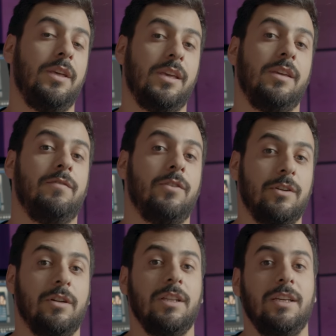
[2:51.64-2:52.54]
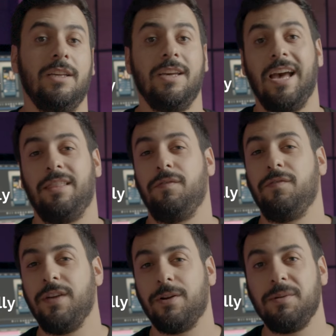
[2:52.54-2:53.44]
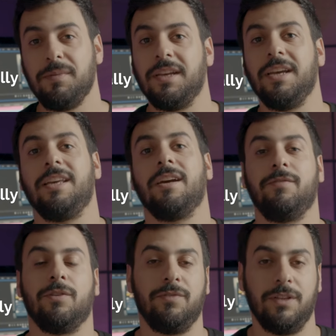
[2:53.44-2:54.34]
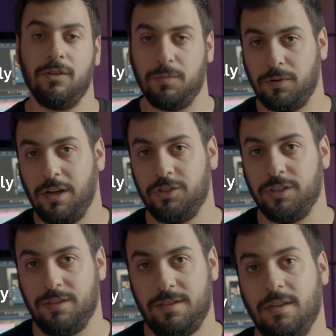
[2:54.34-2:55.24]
thinking vertically at the very beginning of your video project.